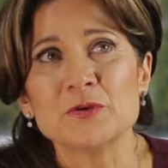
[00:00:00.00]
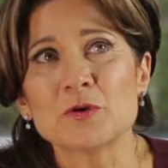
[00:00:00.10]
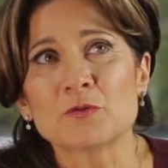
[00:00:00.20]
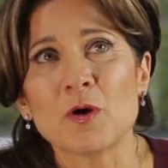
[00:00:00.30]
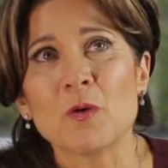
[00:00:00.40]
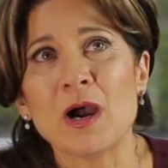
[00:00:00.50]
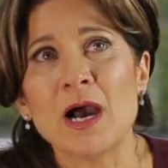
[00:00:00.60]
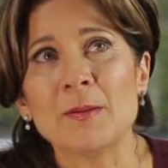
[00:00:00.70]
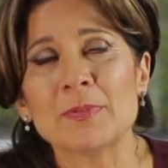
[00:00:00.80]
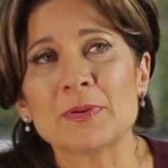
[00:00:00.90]
you grow
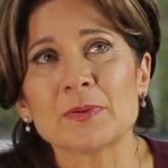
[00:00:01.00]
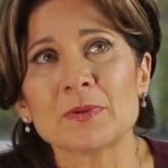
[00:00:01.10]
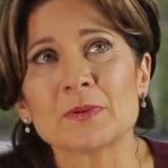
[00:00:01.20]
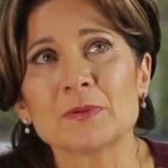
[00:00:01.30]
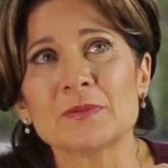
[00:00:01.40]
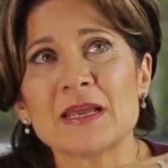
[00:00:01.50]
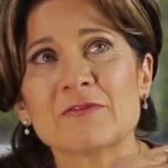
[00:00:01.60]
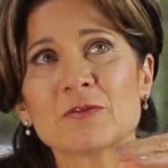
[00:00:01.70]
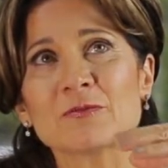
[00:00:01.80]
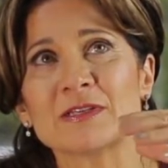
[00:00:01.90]
up
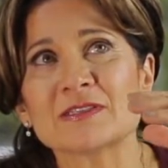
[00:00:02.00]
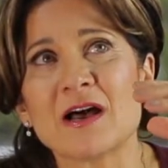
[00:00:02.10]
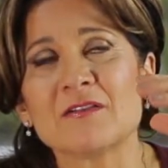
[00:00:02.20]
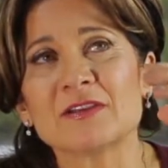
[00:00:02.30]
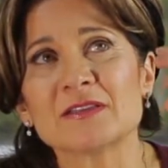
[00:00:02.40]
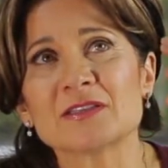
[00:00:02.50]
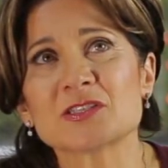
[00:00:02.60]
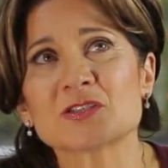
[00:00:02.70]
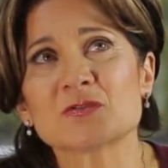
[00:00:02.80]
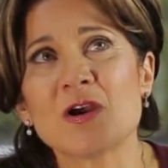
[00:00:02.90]
never resolving
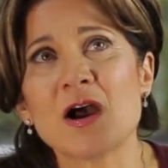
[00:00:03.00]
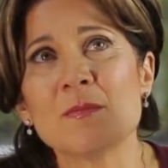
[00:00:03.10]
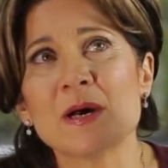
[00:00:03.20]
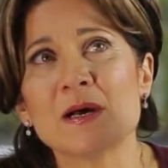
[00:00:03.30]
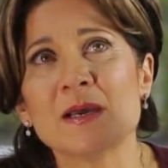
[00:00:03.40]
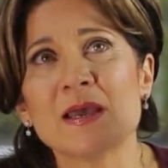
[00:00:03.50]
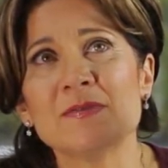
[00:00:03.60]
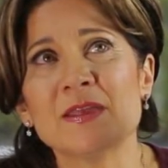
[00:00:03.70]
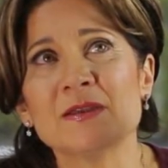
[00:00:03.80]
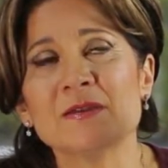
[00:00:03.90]
this trauma,
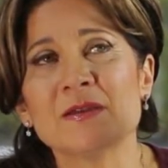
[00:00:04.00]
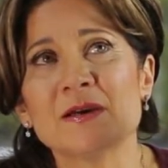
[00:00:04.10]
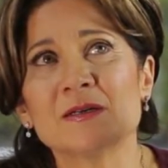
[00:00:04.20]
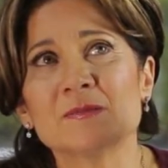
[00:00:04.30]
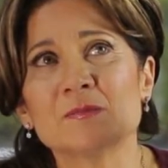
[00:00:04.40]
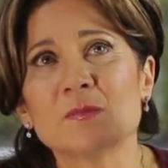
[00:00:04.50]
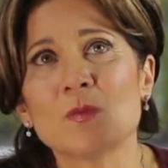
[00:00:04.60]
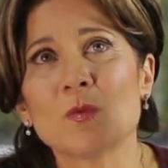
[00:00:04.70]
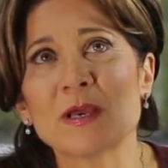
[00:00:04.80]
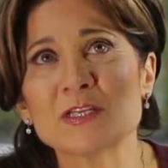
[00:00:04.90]
and then uh,
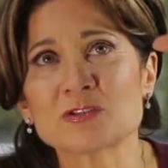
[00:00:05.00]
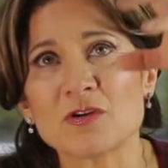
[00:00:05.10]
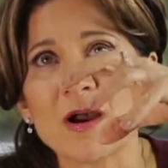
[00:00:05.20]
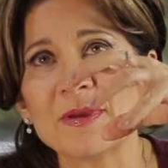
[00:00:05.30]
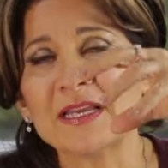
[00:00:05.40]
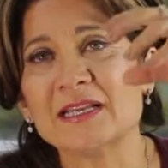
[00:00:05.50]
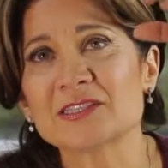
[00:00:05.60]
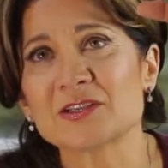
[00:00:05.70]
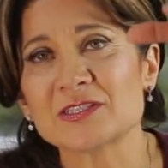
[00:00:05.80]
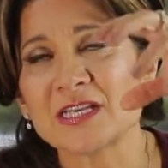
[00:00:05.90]
when trauma
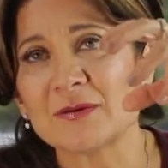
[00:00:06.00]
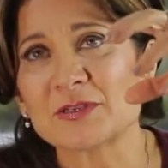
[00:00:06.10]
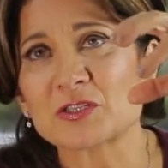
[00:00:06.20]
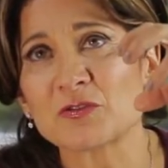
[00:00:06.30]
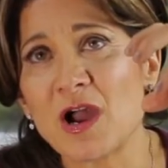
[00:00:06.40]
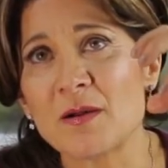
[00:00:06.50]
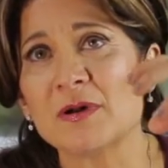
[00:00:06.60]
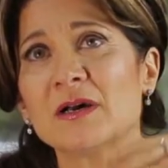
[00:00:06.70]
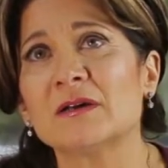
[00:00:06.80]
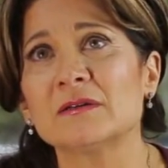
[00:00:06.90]
hits on top of
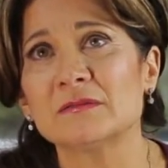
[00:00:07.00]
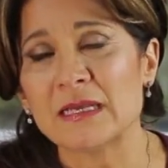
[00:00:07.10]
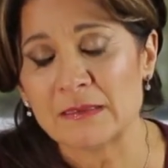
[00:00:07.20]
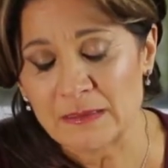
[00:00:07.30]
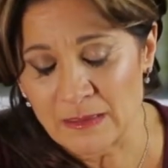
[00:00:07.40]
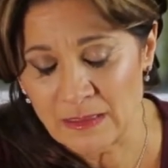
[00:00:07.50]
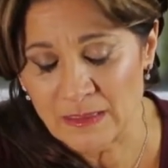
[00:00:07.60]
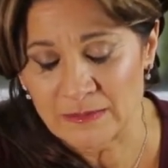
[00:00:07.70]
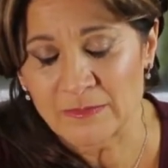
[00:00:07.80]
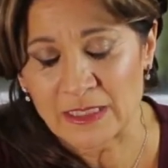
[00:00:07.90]
trauma,
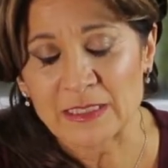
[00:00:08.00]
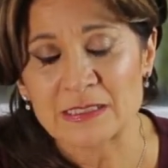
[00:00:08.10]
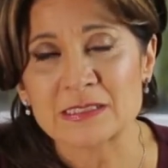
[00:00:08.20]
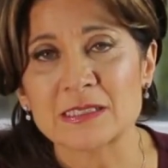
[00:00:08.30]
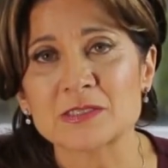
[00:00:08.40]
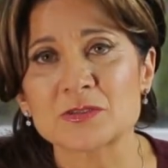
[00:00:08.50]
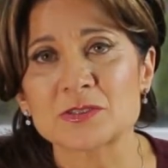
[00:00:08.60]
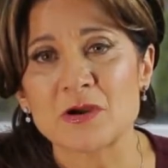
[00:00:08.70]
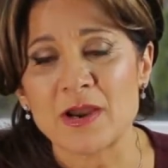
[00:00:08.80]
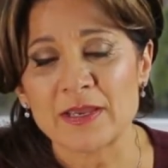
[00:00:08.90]
uh, like his sister
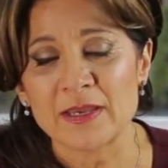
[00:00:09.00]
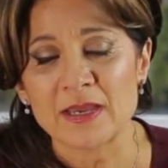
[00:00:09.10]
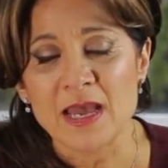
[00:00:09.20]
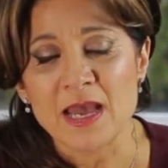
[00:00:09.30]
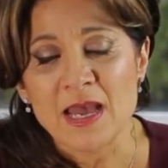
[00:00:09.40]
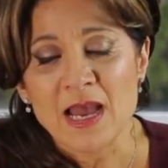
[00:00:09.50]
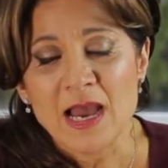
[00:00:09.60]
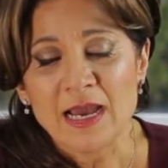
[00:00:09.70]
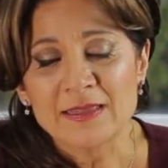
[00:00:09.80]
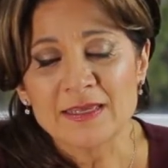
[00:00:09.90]
dying,
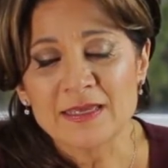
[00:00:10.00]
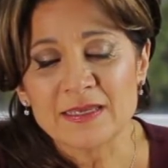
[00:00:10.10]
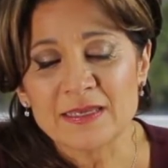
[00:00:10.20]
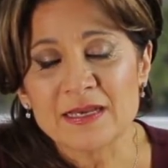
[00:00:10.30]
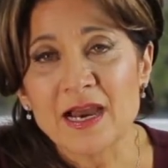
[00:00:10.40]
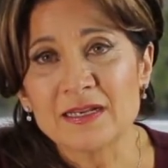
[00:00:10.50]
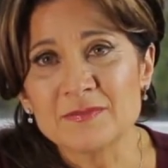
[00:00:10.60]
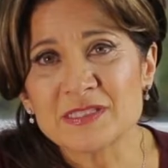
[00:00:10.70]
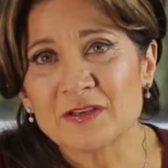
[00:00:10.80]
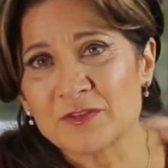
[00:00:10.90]
I think he got
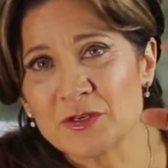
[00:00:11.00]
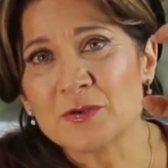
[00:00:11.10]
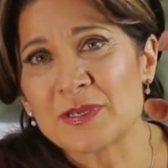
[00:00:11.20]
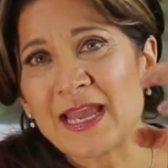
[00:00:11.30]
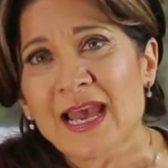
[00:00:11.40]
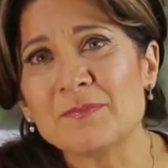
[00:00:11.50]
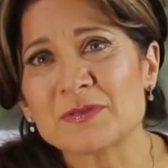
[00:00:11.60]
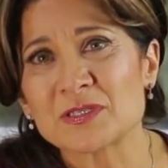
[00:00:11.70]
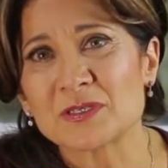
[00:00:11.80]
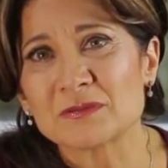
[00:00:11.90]
himself a new
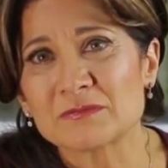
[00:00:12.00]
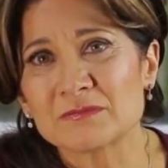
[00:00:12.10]
captor.